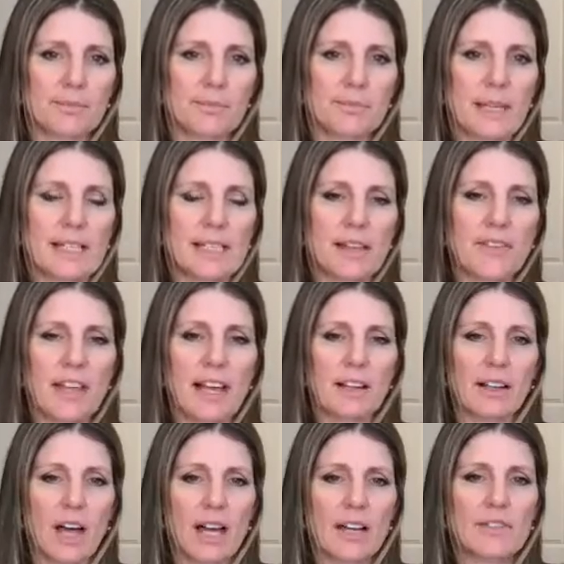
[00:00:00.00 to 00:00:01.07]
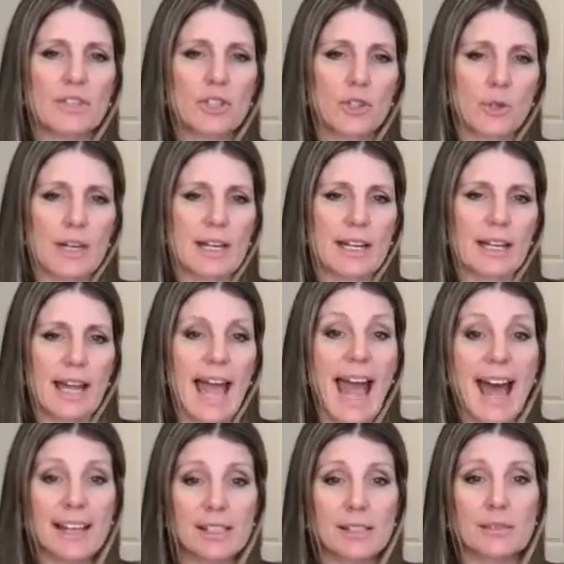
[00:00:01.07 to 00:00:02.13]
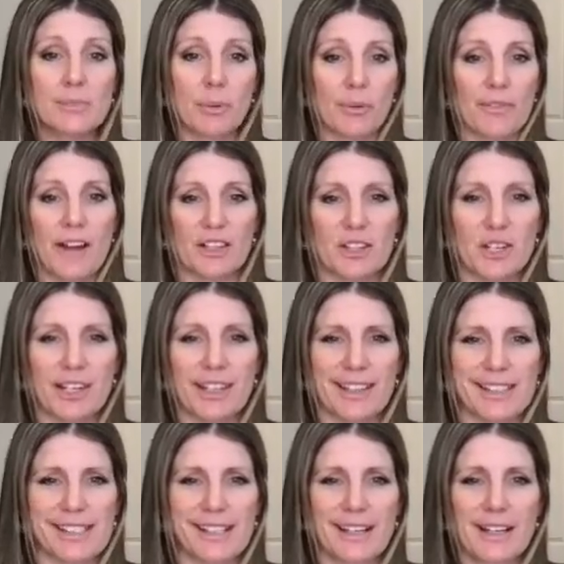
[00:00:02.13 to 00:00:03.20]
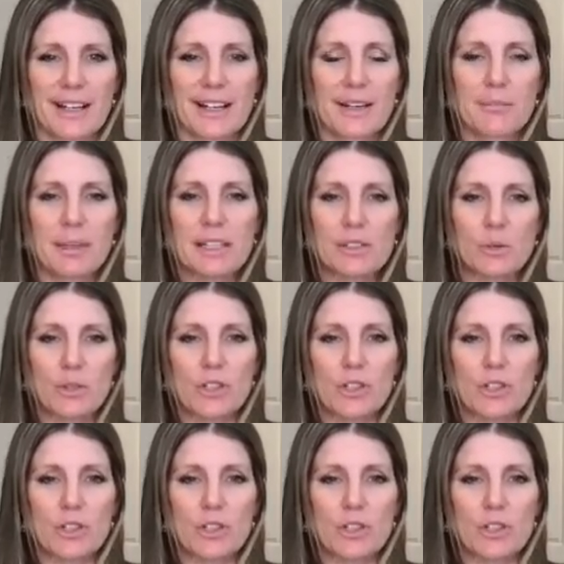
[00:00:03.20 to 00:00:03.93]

Because I think a lot of us drink as perfectionists because we're